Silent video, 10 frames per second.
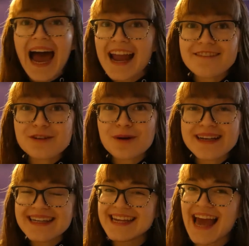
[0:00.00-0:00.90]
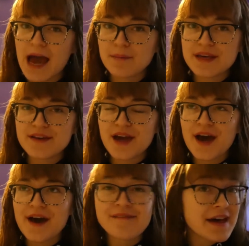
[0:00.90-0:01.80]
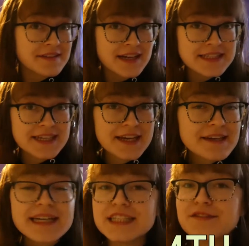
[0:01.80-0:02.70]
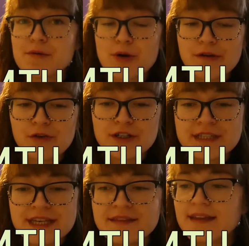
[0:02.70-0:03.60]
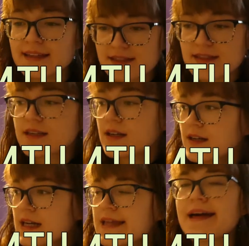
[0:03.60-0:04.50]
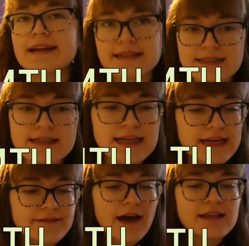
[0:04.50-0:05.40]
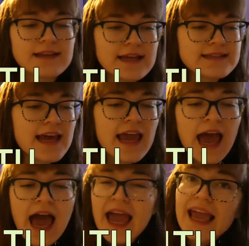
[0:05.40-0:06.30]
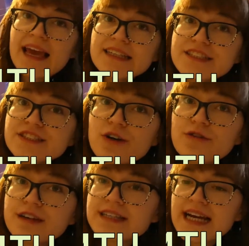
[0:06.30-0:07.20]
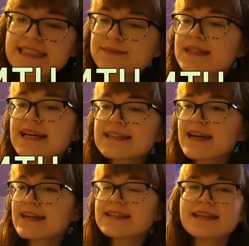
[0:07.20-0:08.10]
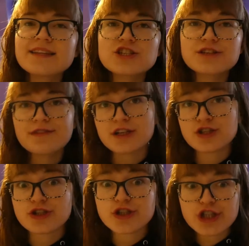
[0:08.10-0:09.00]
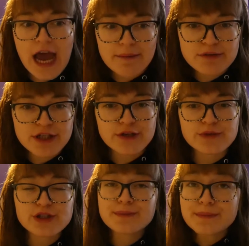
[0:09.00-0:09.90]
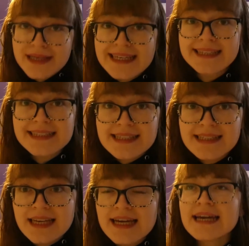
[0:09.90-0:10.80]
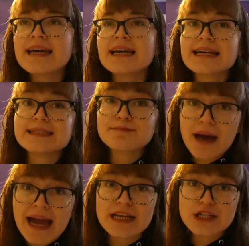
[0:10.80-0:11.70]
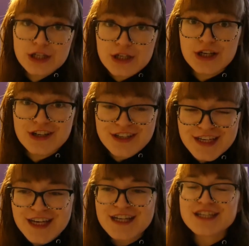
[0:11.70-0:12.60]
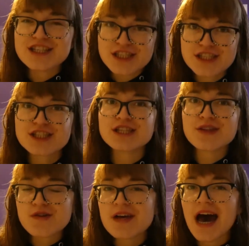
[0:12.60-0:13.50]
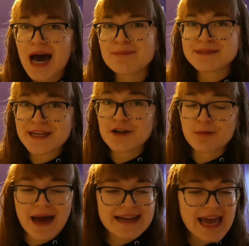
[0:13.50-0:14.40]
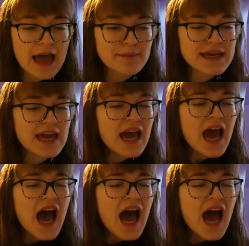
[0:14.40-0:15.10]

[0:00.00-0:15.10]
Hi everyone, happy Valentine's Day. It's February 14th, that is the date of Valentine's Day. And Sophie texted me last night and said that she finished her chapter, which means it's my turn. She threw the hot potato back at me.